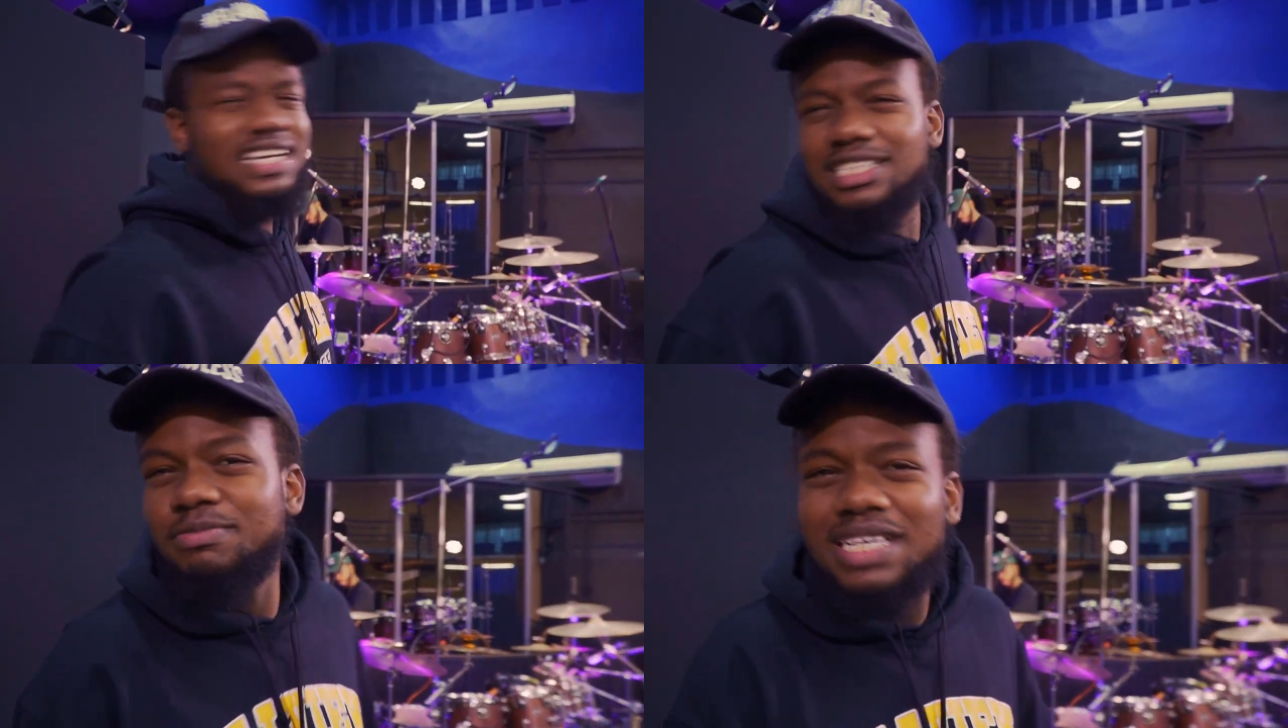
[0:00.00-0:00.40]

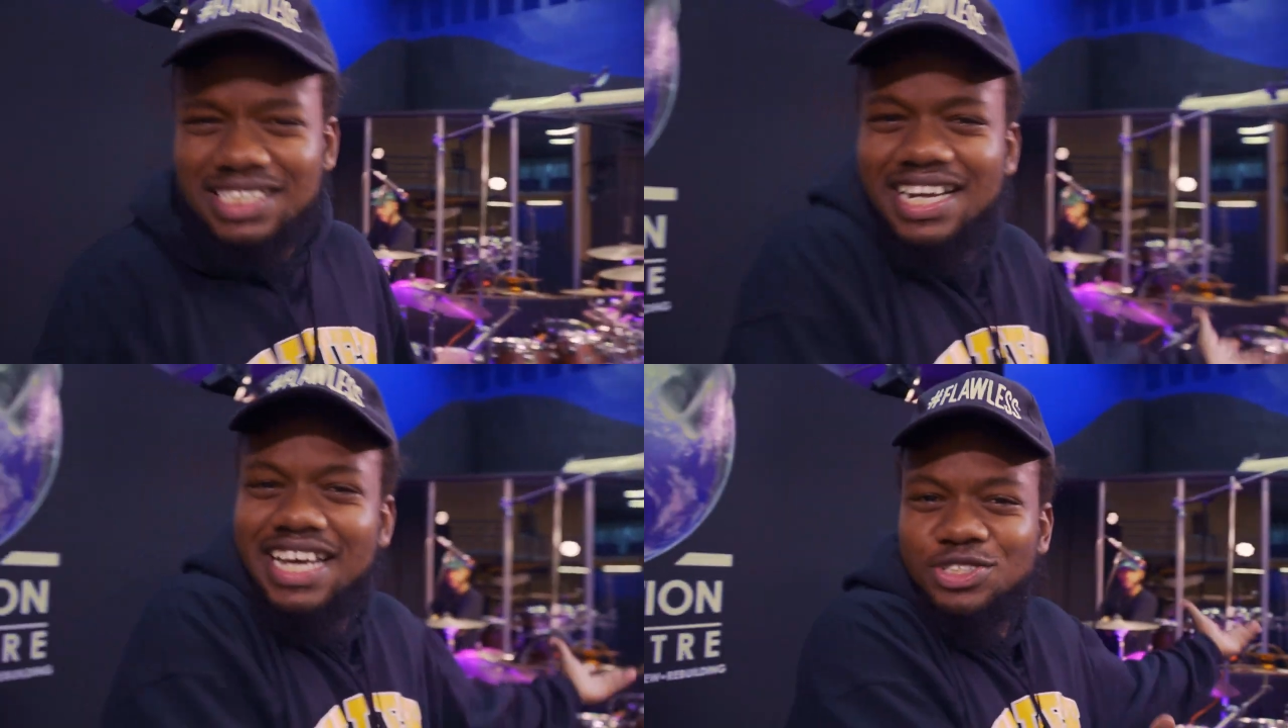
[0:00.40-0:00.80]
it's
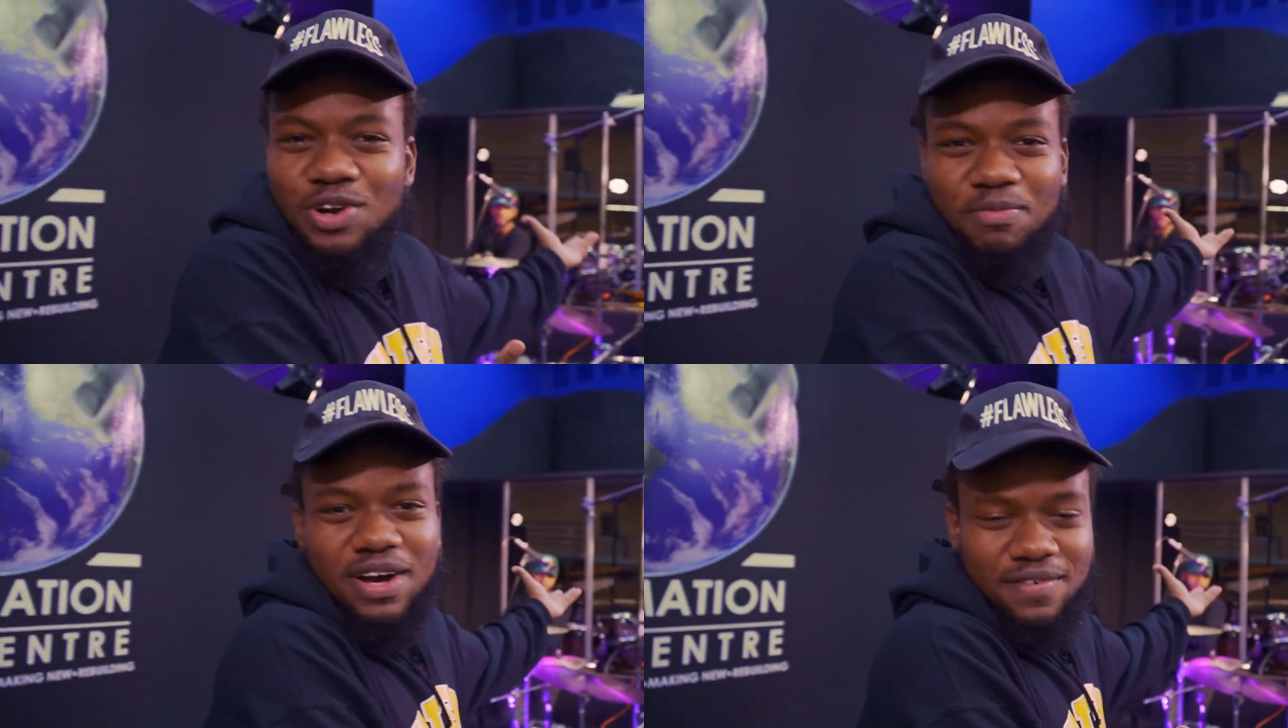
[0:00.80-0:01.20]
basically a
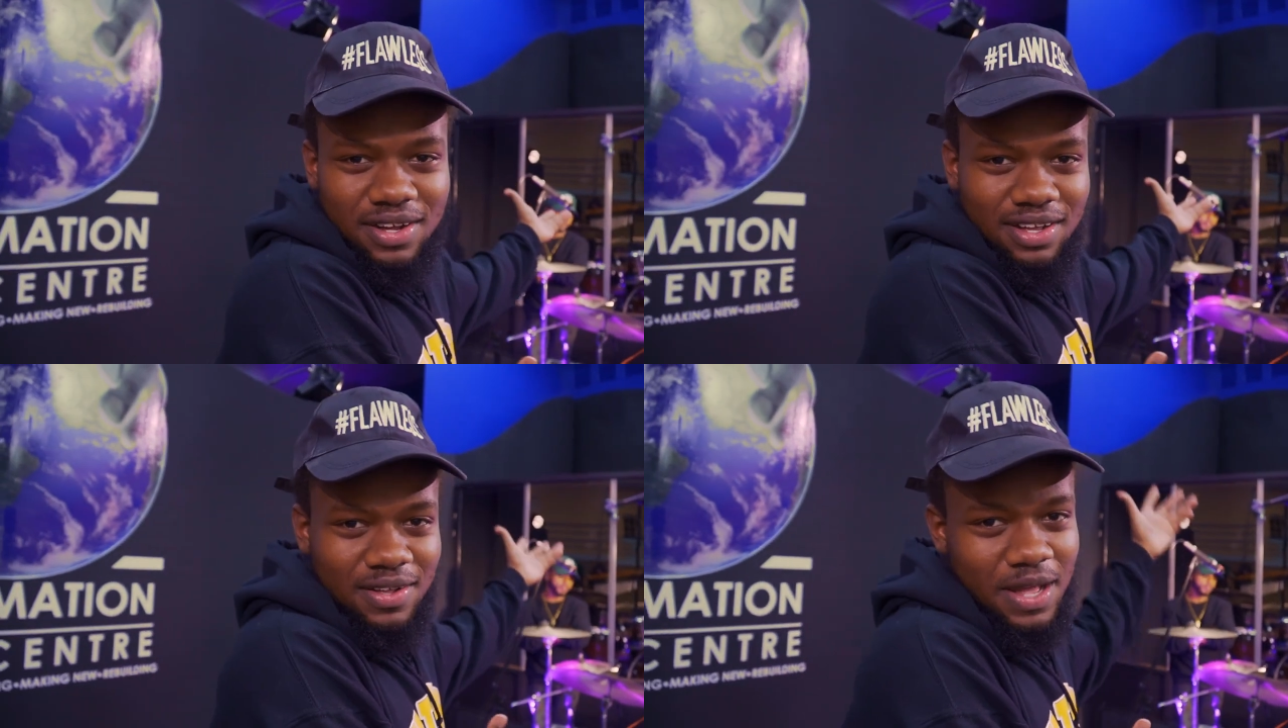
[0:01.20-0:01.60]
drum cover